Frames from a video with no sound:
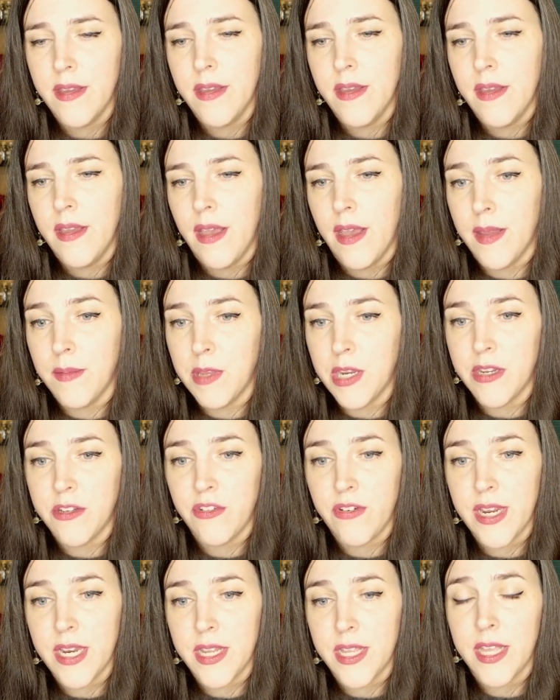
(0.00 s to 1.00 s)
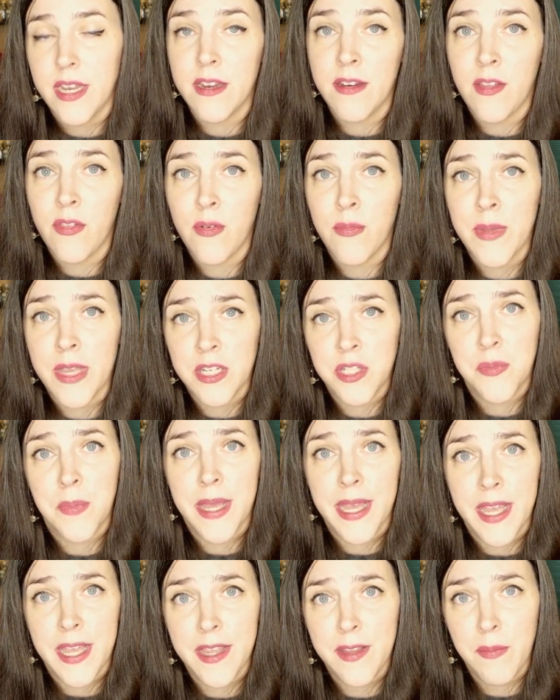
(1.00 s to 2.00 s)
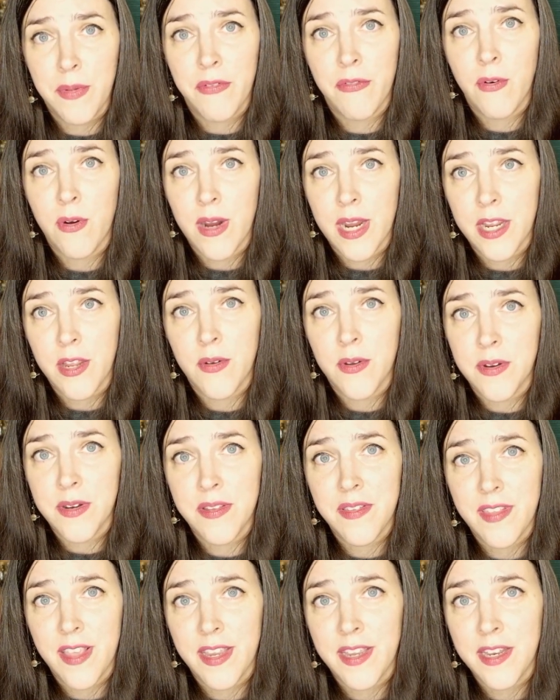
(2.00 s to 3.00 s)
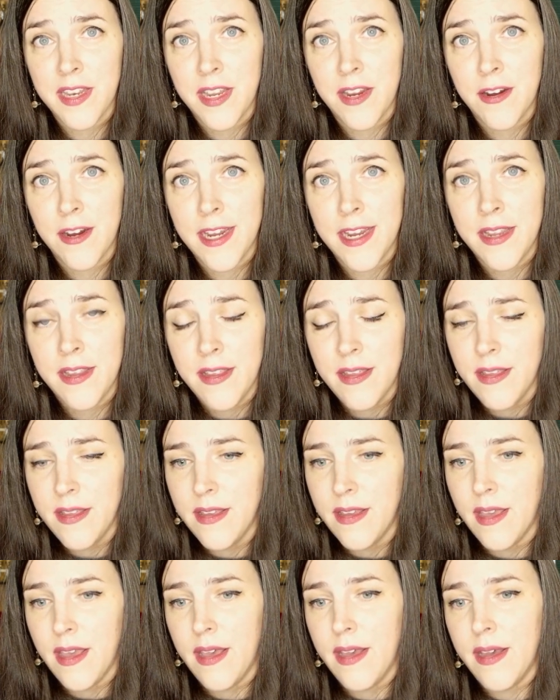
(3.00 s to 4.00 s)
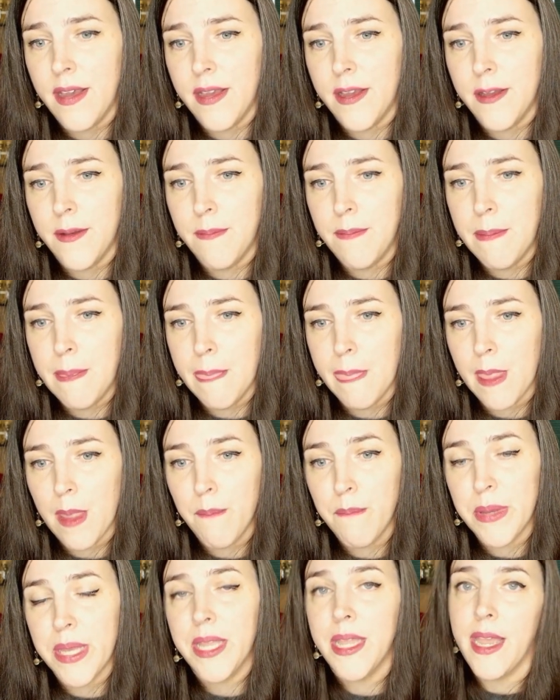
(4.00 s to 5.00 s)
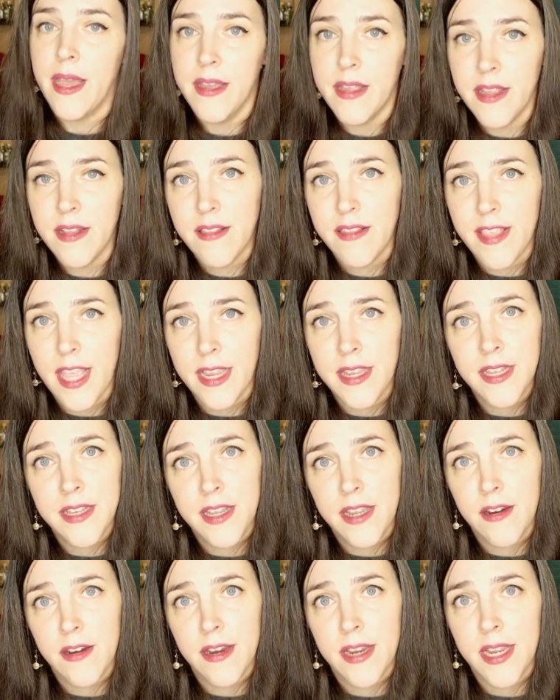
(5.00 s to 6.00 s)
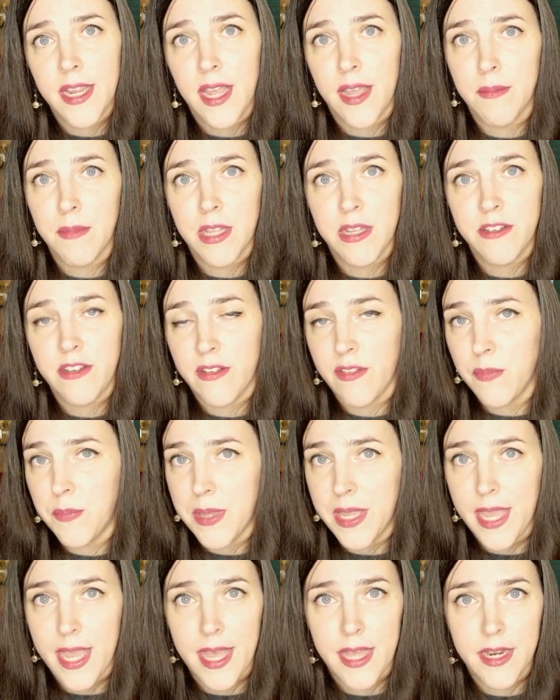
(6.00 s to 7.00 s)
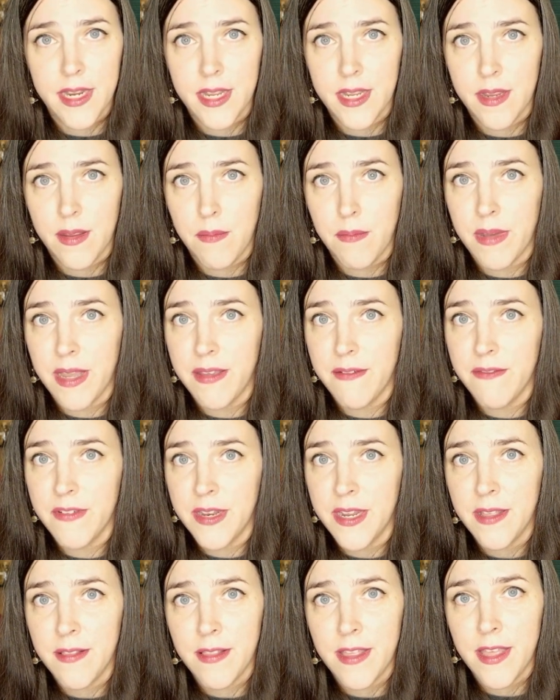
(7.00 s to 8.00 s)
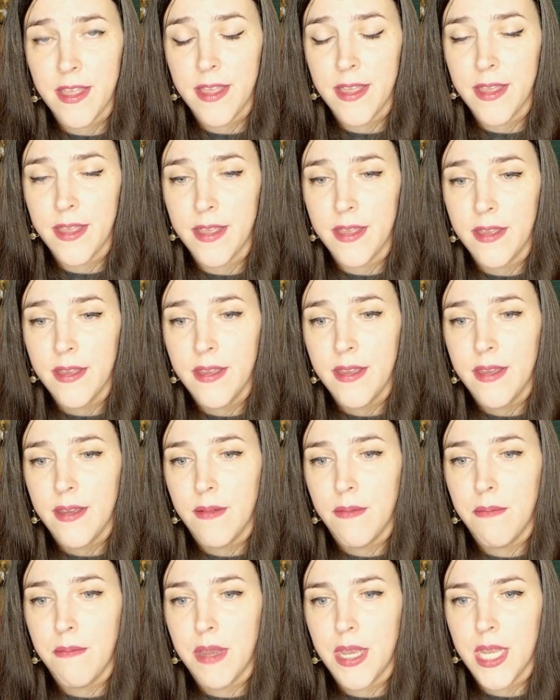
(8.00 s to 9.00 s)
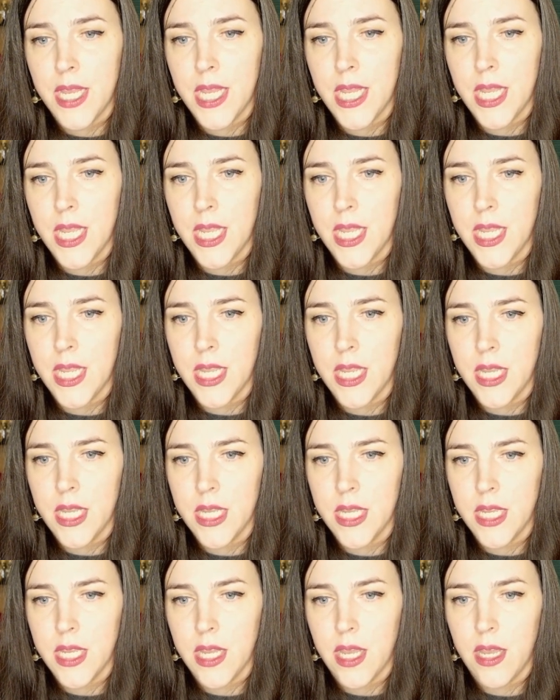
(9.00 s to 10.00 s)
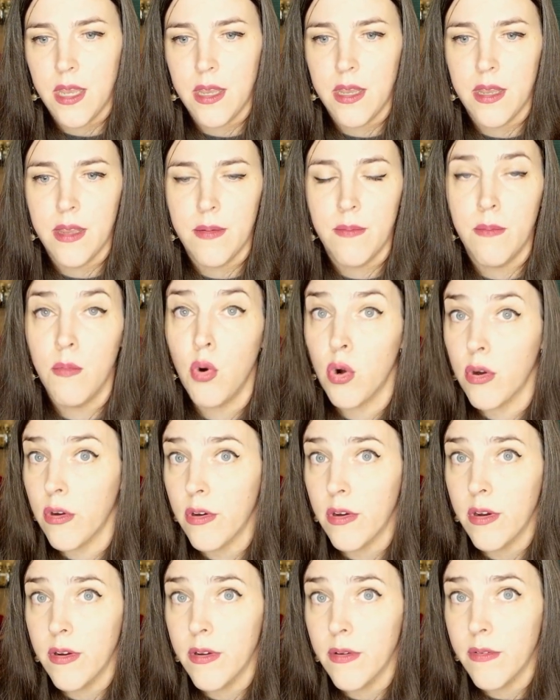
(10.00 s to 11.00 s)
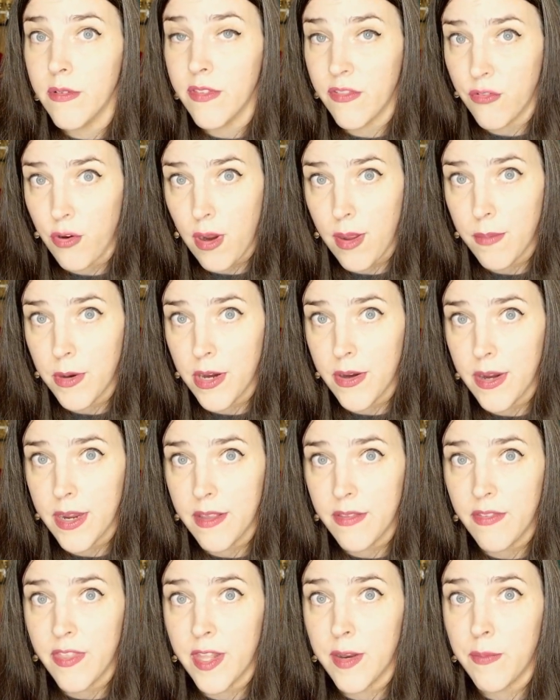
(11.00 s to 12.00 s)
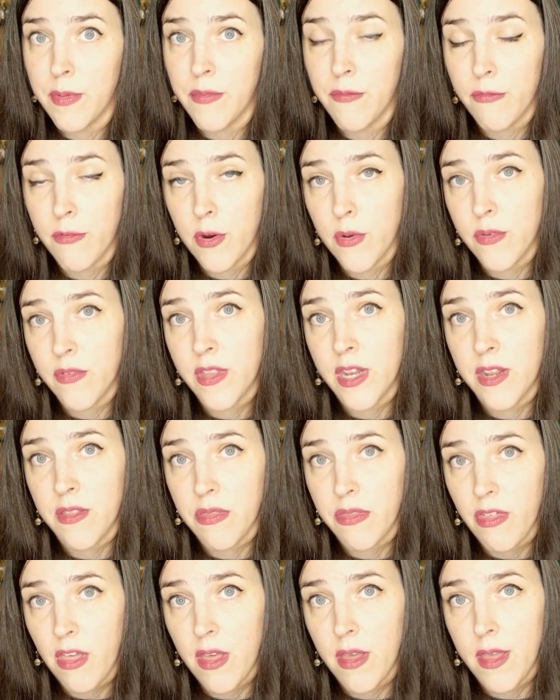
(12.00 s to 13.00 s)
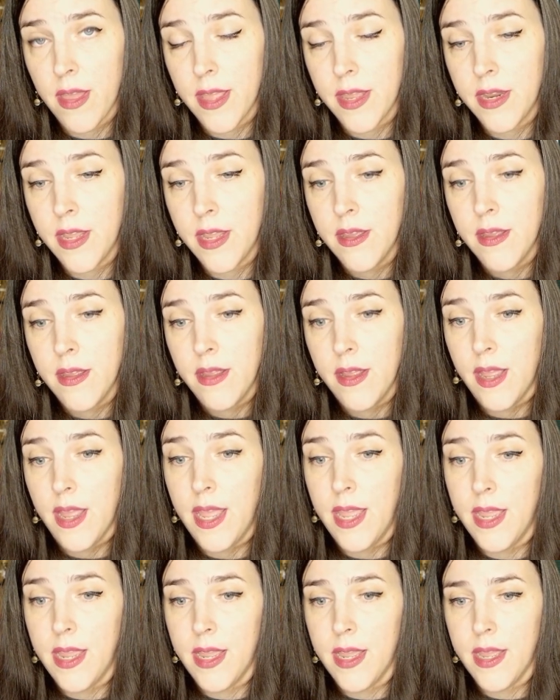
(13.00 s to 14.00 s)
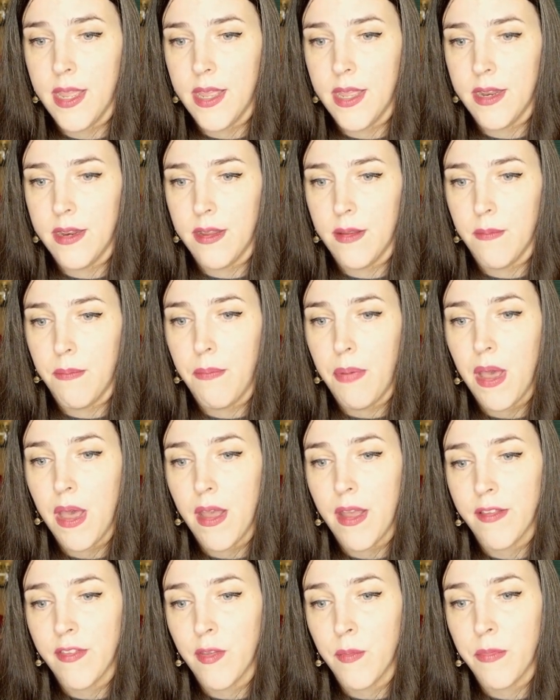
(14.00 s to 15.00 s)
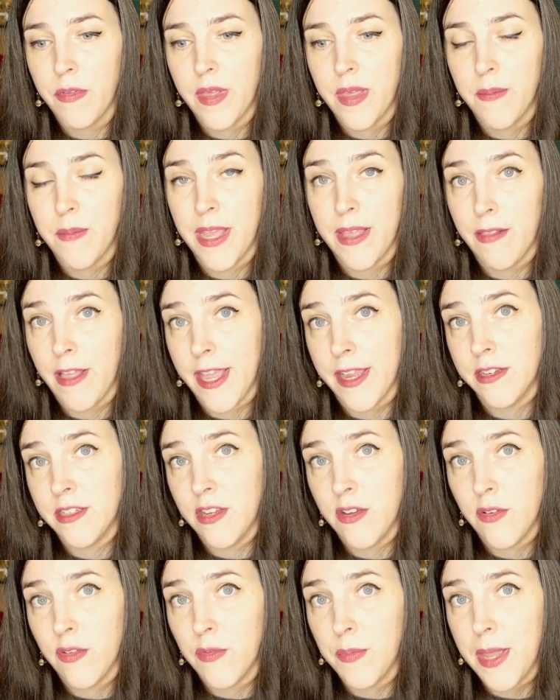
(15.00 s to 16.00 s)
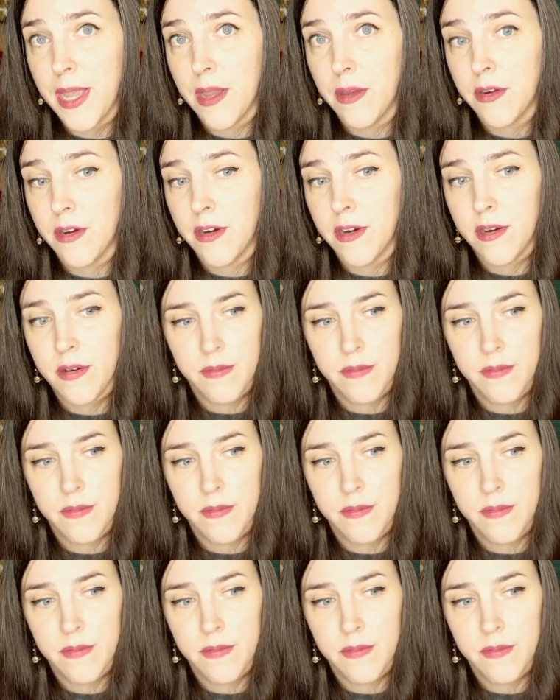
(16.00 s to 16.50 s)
I'm going to try to get another mesh bag before I go into secondary. But yeah, in secondary, I'm going to just be adding my vanilla, my more strawberries that have been frozen and thawed, and possibly my lactose powder.